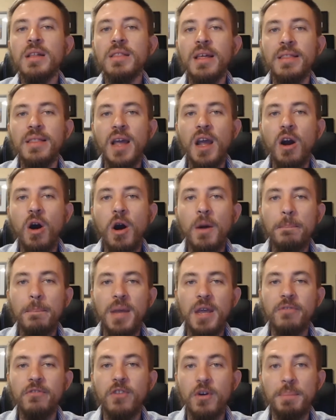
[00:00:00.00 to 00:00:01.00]
than they are
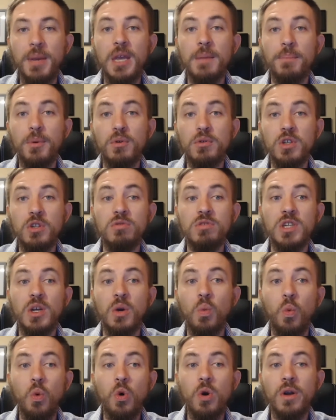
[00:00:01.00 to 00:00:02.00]
for people
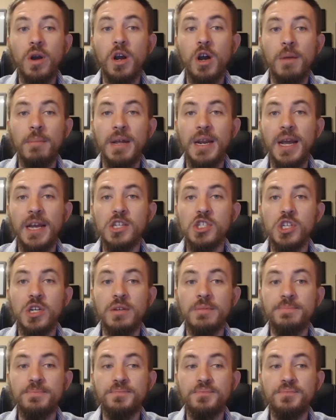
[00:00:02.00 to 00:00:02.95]
using ward accommodation.